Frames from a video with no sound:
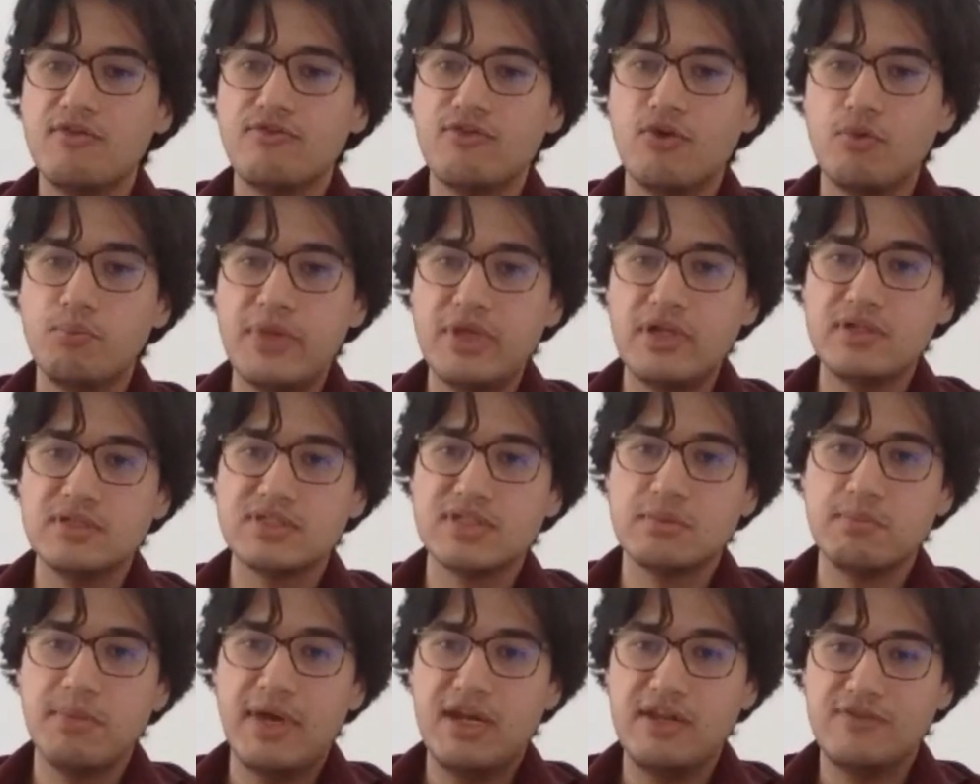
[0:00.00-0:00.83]
from
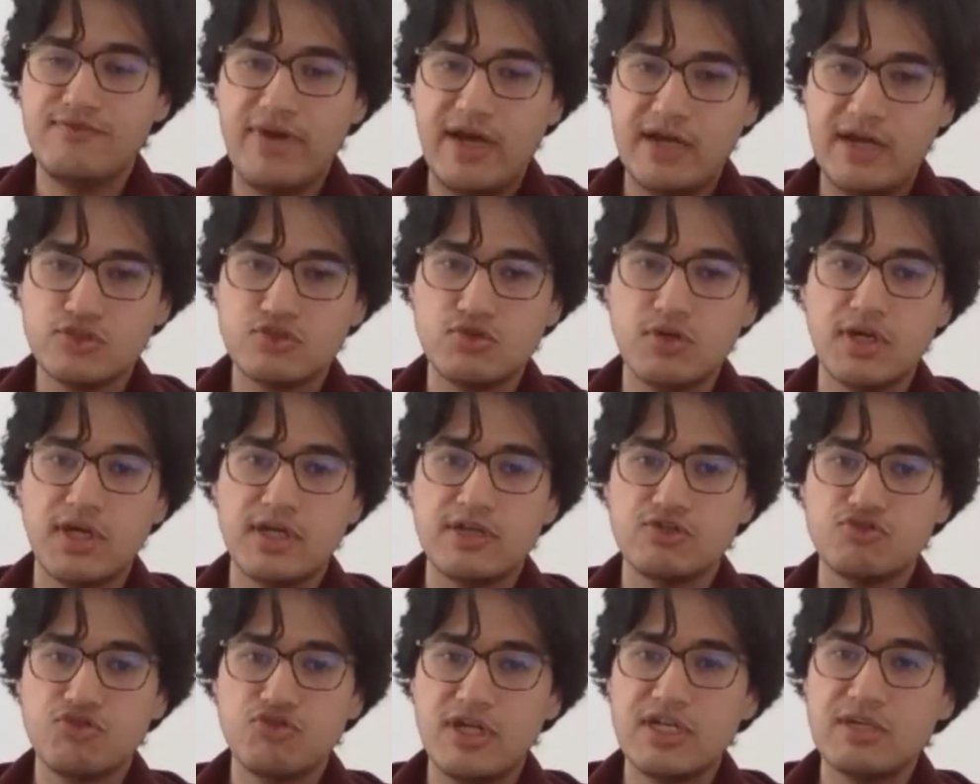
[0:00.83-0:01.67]
building
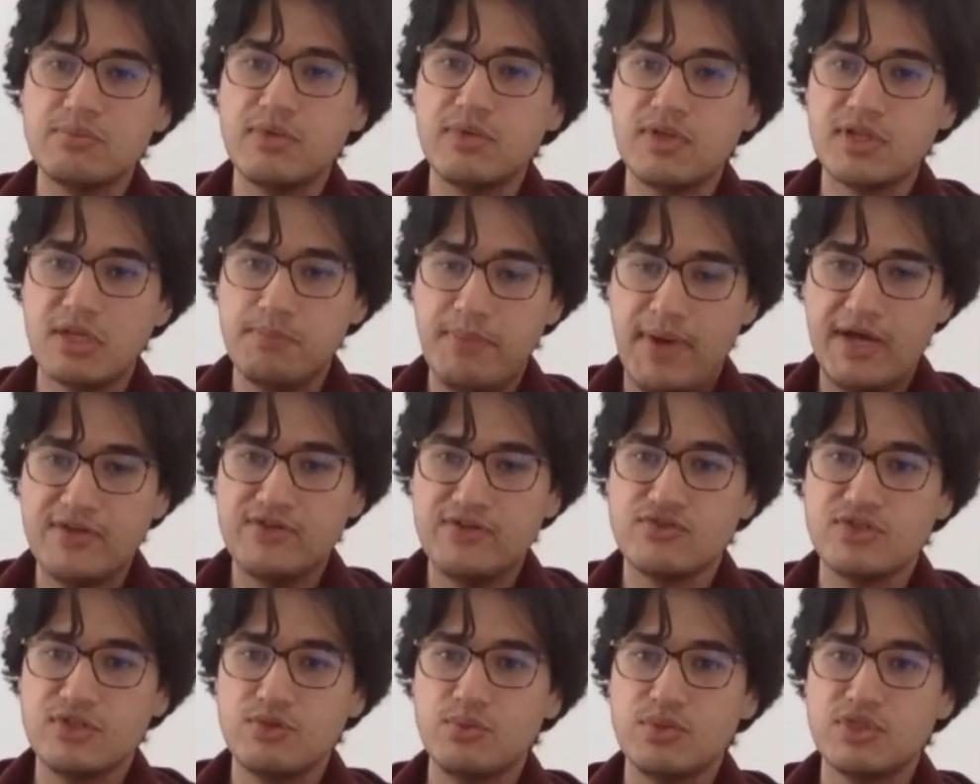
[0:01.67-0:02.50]
manufacturing and tradable
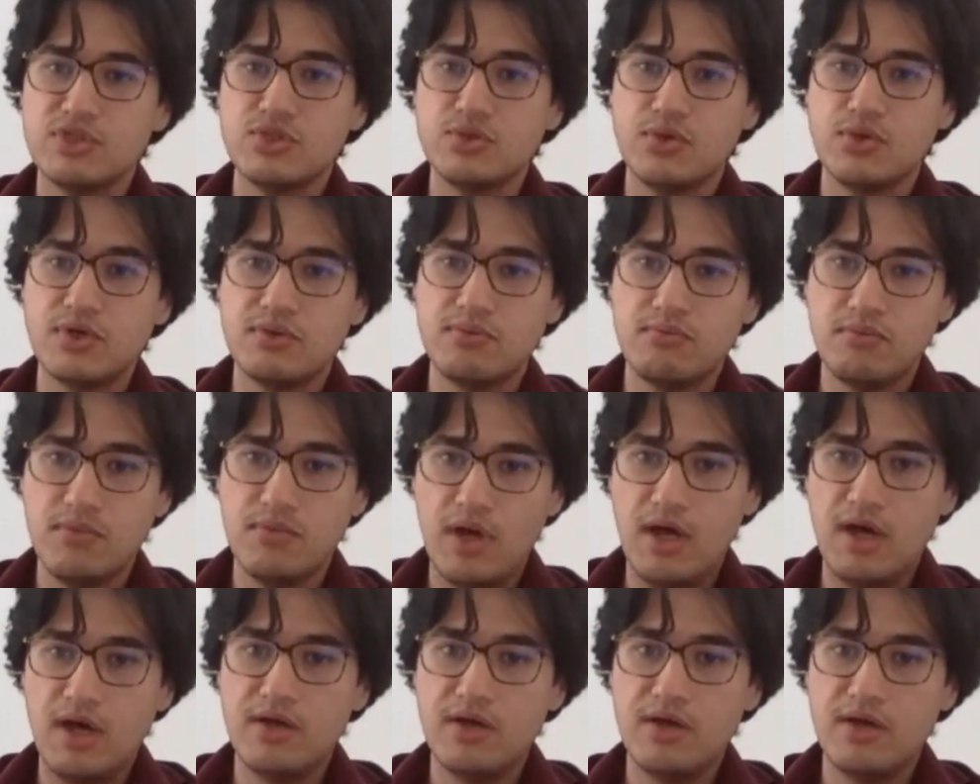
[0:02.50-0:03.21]
capacity, which could